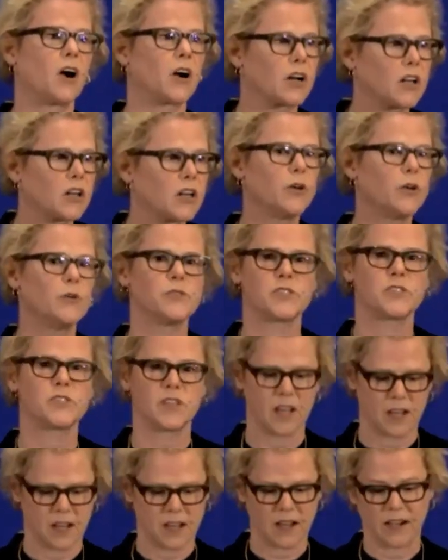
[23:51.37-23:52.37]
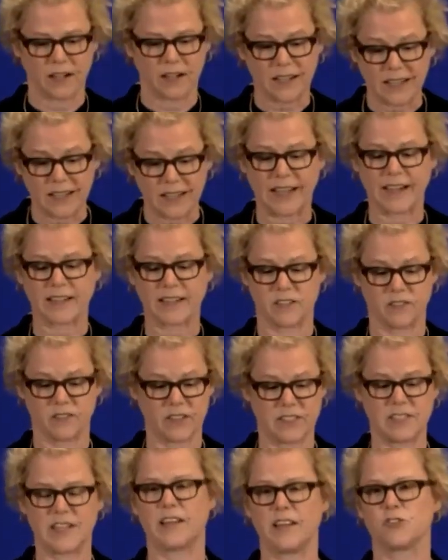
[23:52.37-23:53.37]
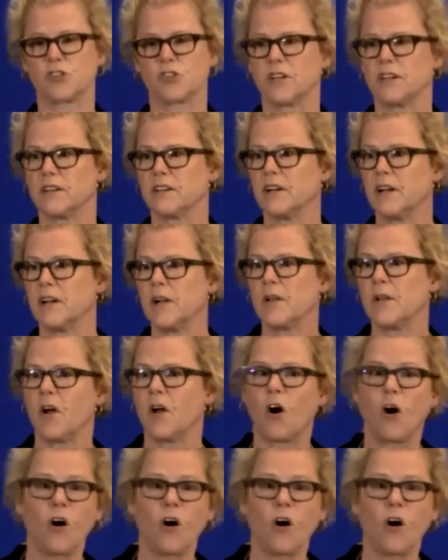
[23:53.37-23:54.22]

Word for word: our close uh, collective attention.